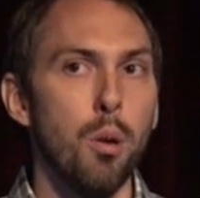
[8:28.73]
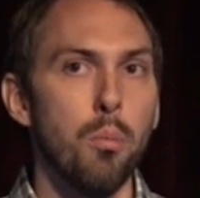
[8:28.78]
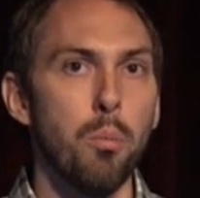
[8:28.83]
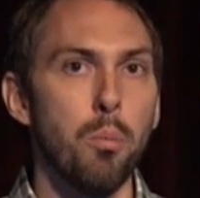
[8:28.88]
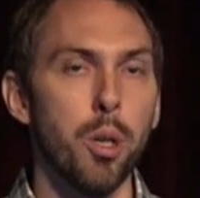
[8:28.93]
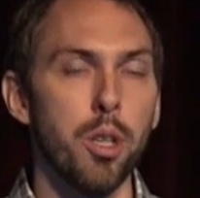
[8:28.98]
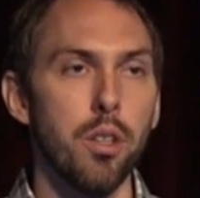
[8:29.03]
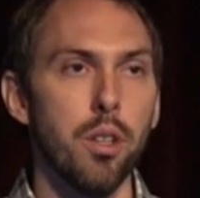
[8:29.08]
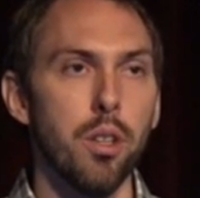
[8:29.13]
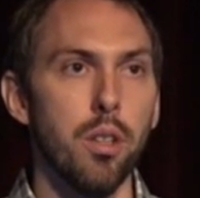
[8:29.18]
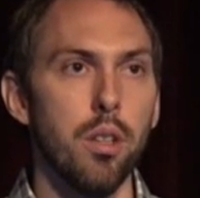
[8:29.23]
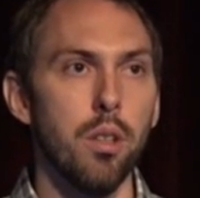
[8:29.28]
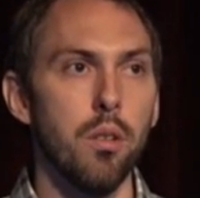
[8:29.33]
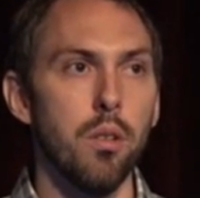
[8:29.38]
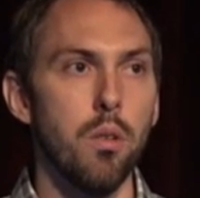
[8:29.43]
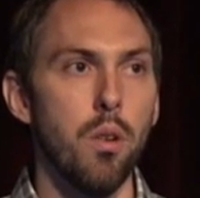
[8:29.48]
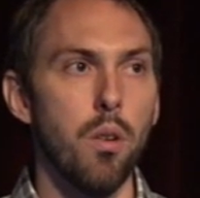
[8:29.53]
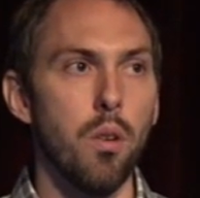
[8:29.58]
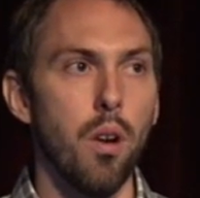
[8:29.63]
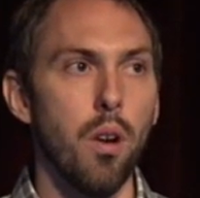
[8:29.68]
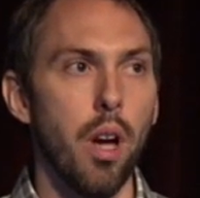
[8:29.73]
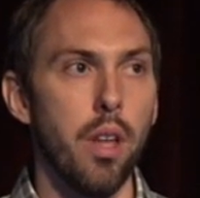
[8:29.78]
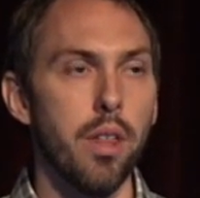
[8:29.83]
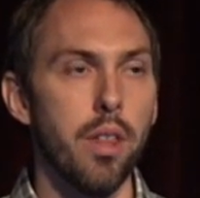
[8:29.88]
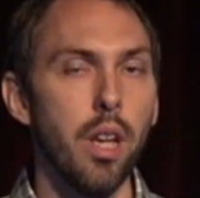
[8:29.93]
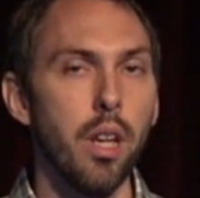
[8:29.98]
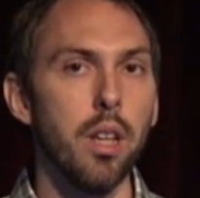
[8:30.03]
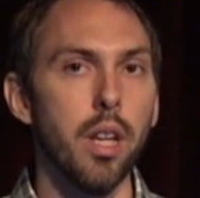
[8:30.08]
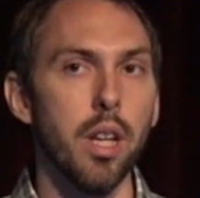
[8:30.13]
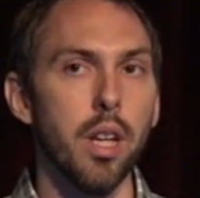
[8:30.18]
But I
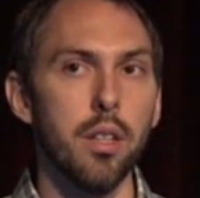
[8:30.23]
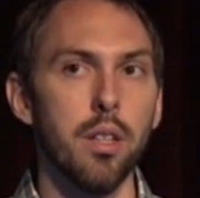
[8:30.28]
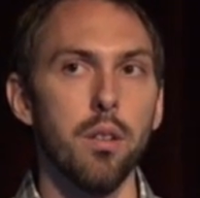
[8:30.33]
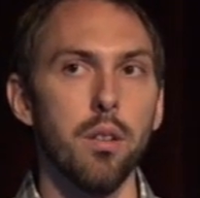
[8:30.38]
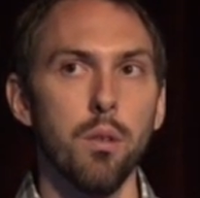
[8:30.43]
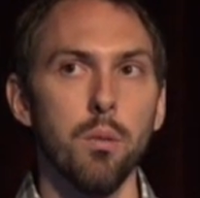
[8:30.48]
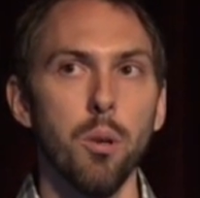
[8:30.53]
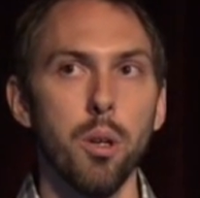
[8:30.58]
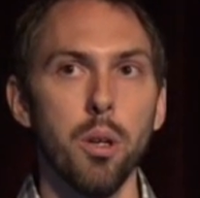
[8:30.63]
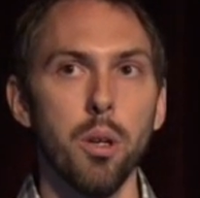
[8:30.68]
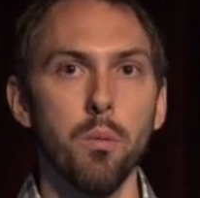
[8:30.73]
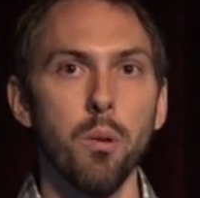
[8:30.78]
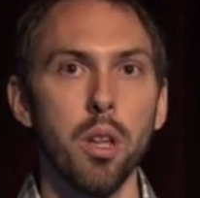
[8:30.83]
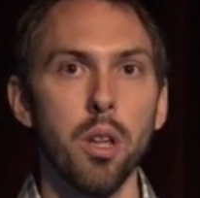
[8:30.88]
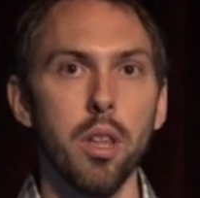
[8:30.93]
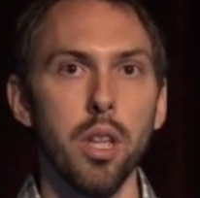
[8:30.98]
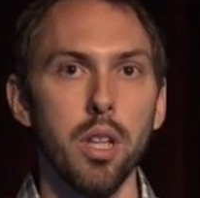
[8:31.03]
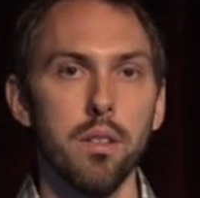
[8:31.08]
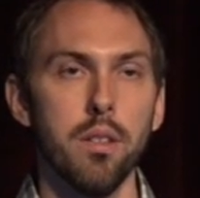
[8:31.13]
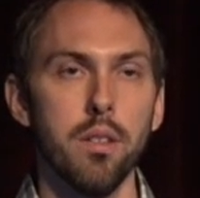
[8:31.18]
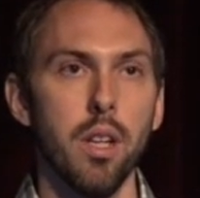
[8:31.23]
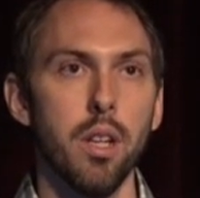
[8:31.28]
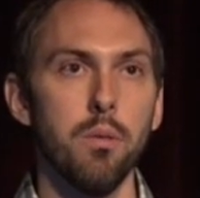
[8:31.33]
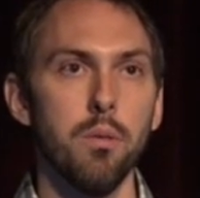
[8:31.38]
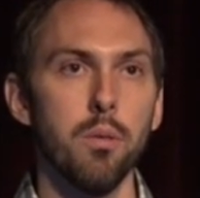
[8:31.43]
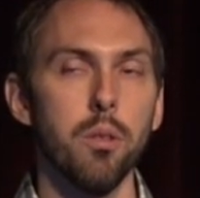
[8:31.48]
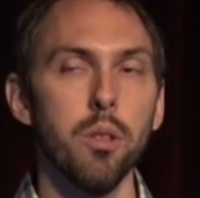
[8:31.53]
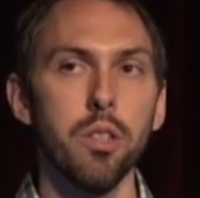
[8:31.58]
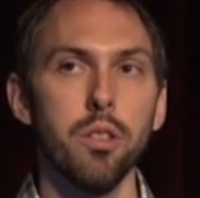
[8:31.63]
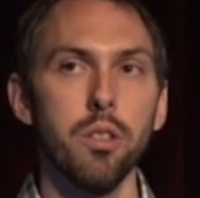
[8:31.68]
think that one of the things that
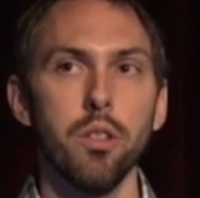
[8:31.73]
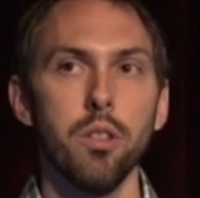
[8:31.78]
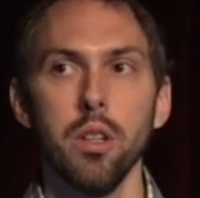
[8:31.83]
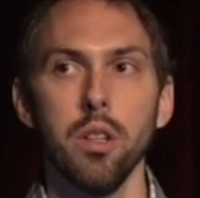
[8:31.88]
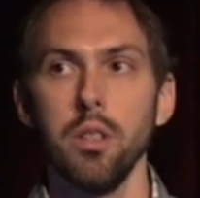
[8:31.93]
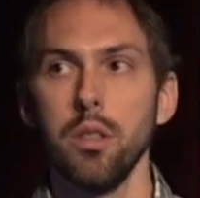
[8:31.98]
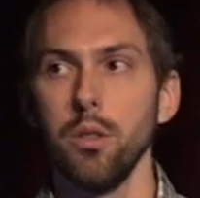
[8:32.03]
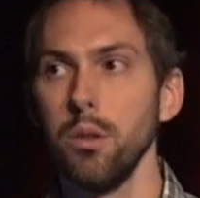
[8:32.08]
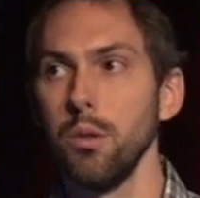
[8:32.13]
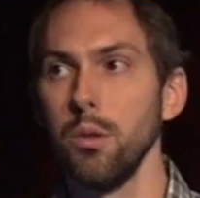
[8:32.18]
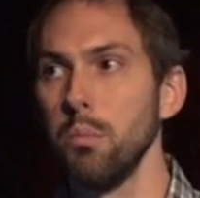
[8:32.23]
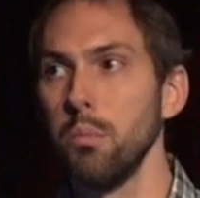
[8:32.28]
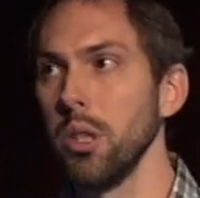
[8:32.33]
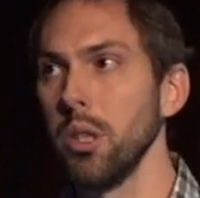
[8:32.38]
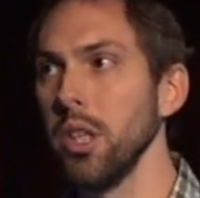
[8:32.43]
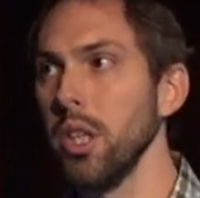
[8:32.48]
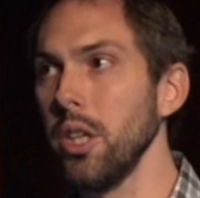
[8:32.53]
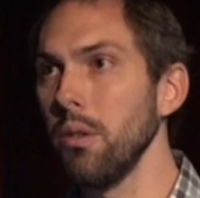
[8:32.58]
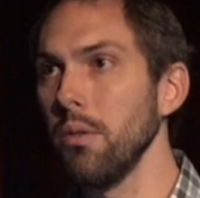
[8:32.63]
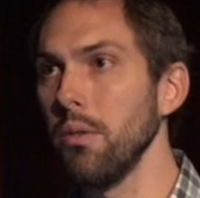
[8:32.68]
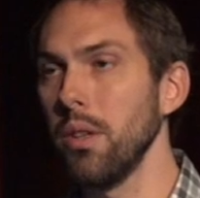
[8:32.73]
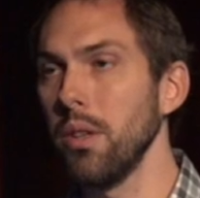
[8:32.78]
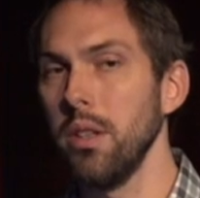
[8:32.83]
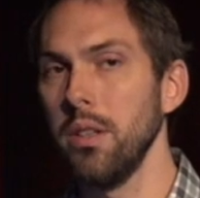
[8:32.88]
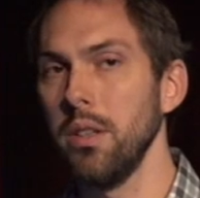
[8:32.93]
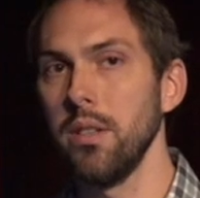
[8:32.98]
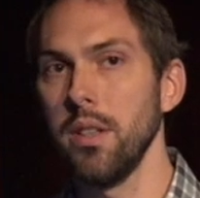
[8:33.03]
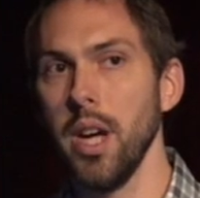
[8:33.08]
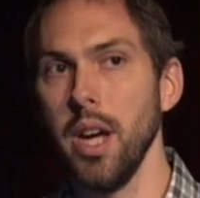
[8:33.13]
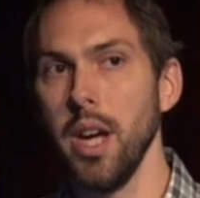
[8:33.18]
I've really started to believe
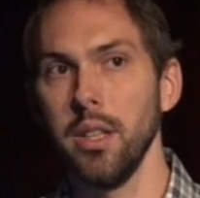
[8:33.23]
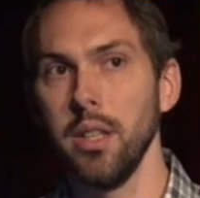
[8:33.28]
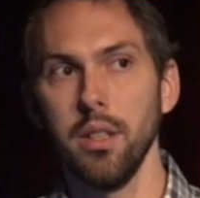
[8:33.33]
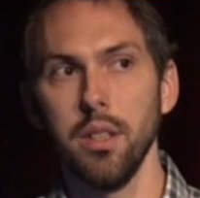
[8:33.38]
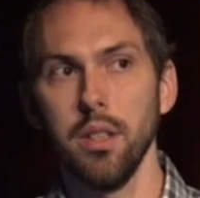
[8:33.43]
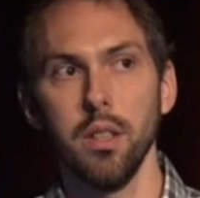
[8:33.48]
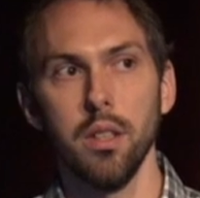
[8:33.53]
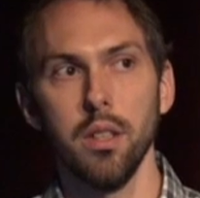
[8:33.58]
is that